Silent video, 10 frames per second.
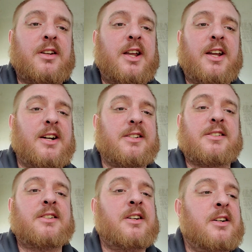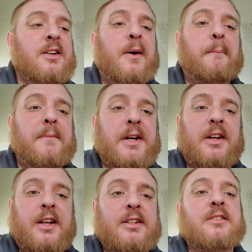He has
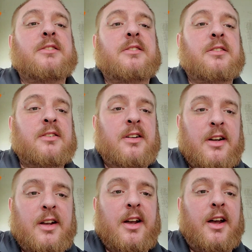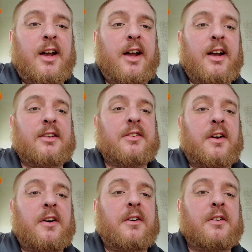millions. And
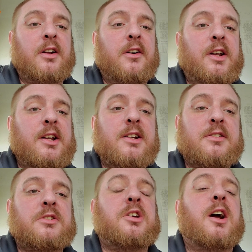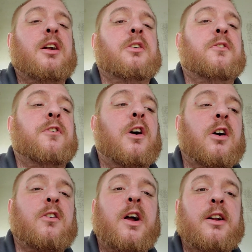so, you know, he is a channel far
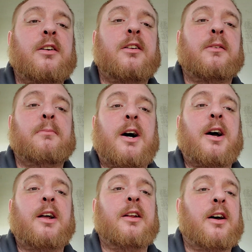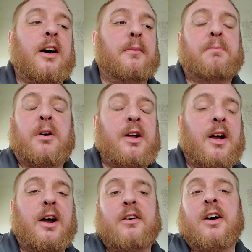greater than mine. I'm uh, probably
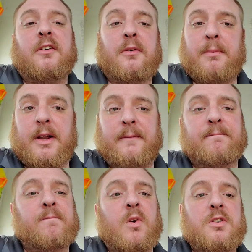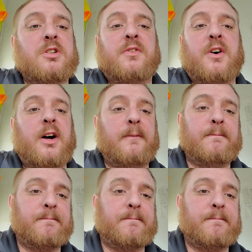I'll ever be, which is fine.